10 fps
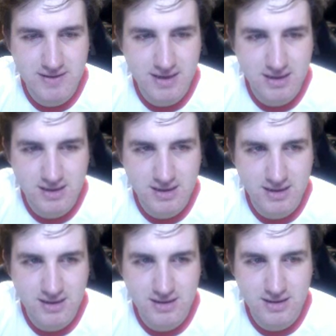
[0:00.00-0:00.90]
that?
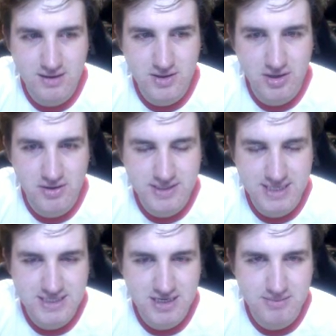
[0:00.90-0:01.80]
Oh god, he's
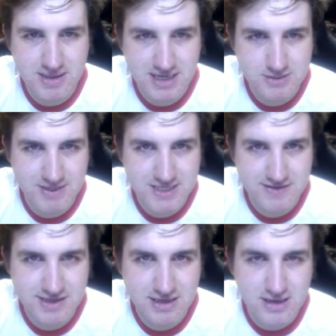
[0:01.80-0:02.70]
actually going to be that expensive,
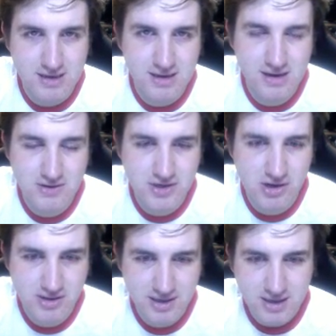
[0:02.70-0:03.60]
isn't he? Oh
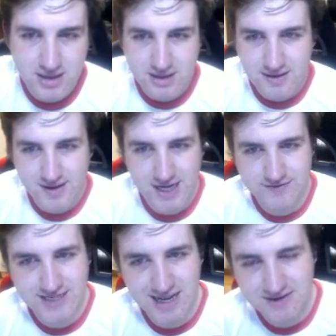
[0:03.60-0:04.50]
god, guys,
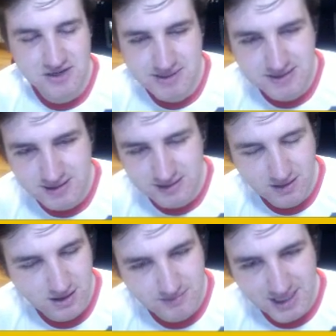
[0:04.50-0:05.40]
Vidal's going to be.
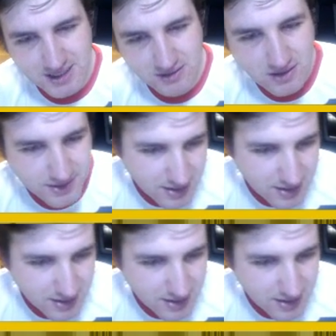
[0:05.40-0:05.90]
Oh my god,